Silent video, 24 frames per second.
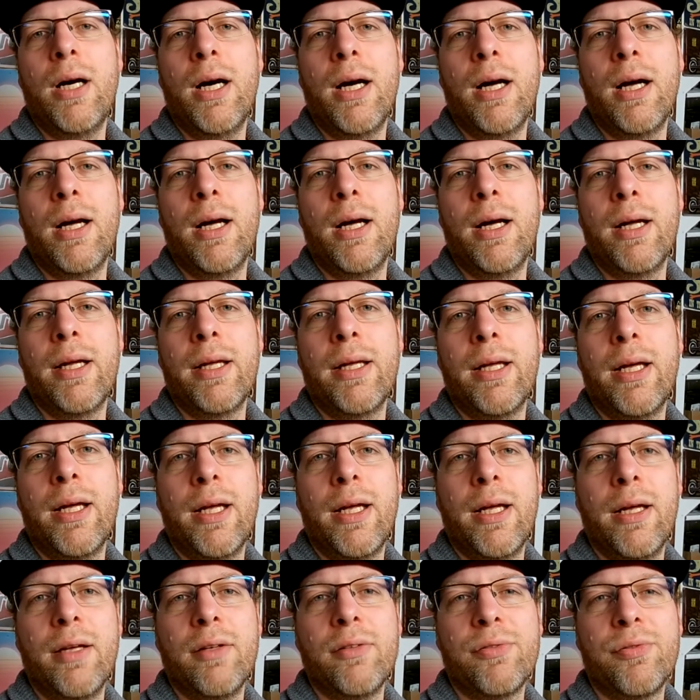I
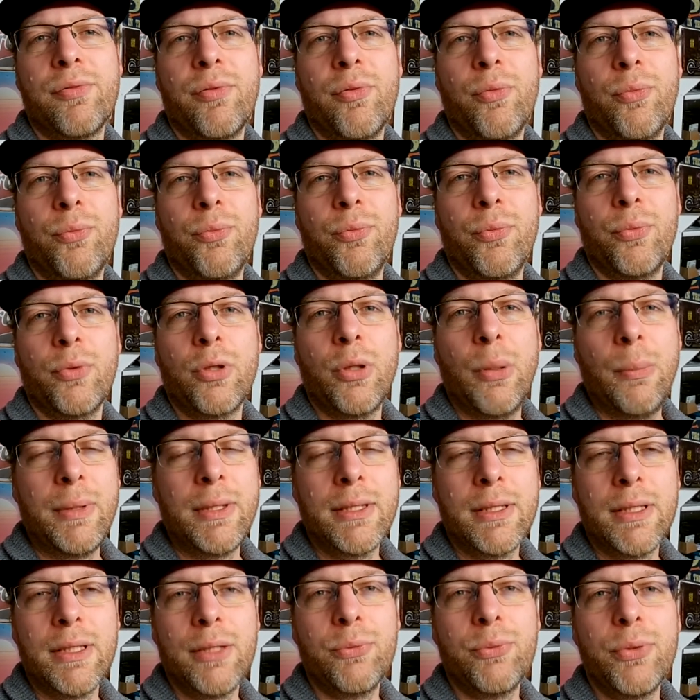have
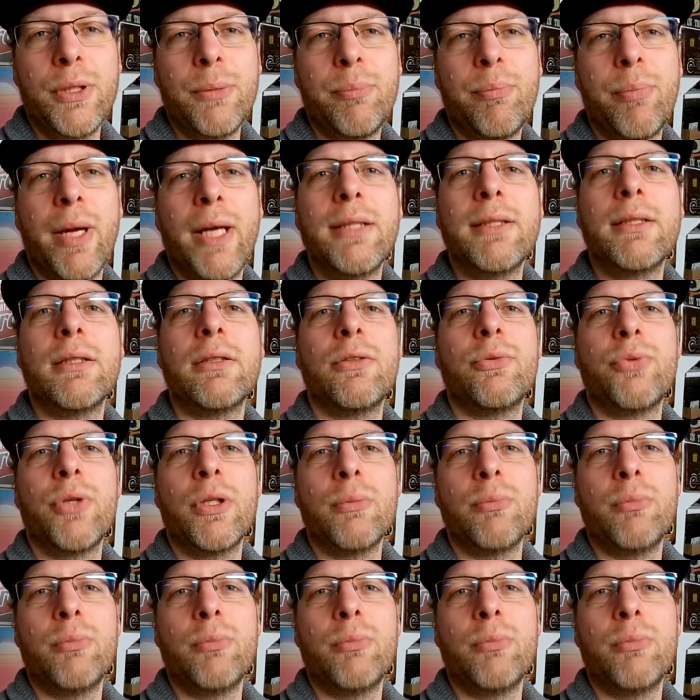completely repainted the front